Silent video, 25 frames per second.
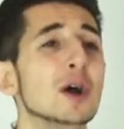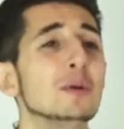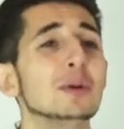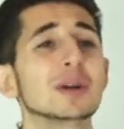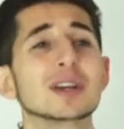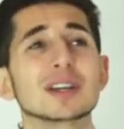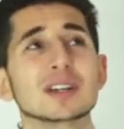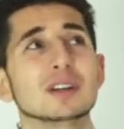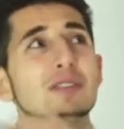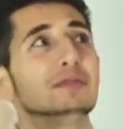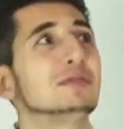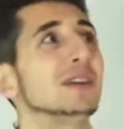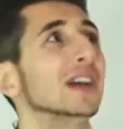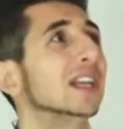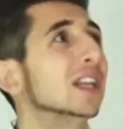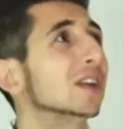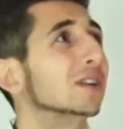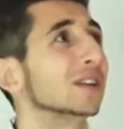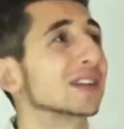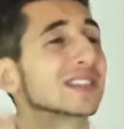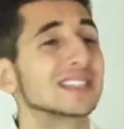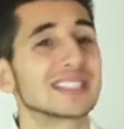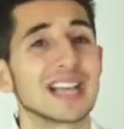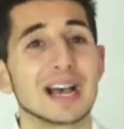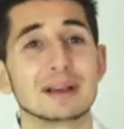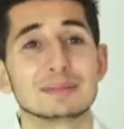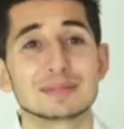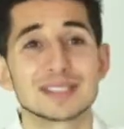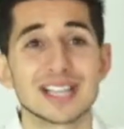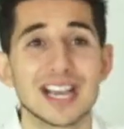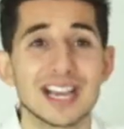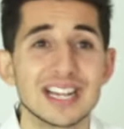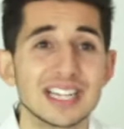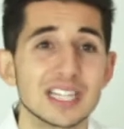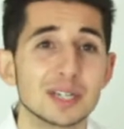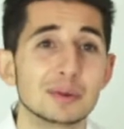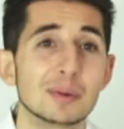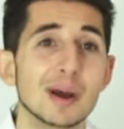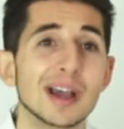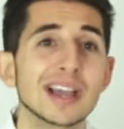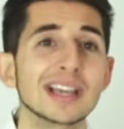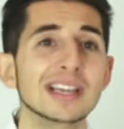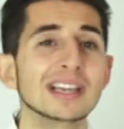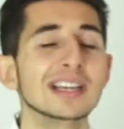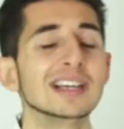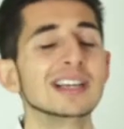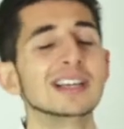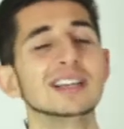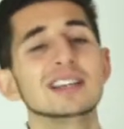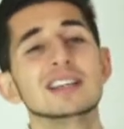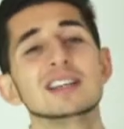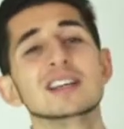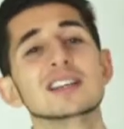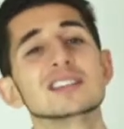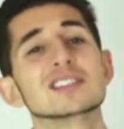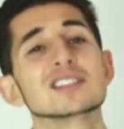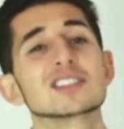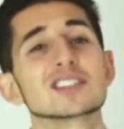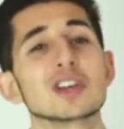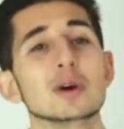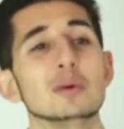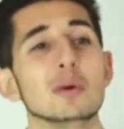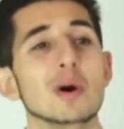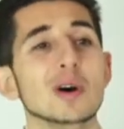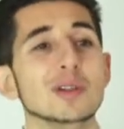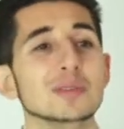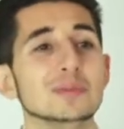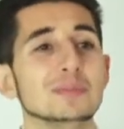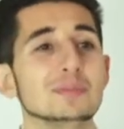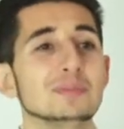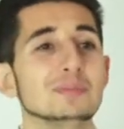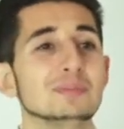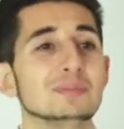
we're going to fail our exams anyway, and so on.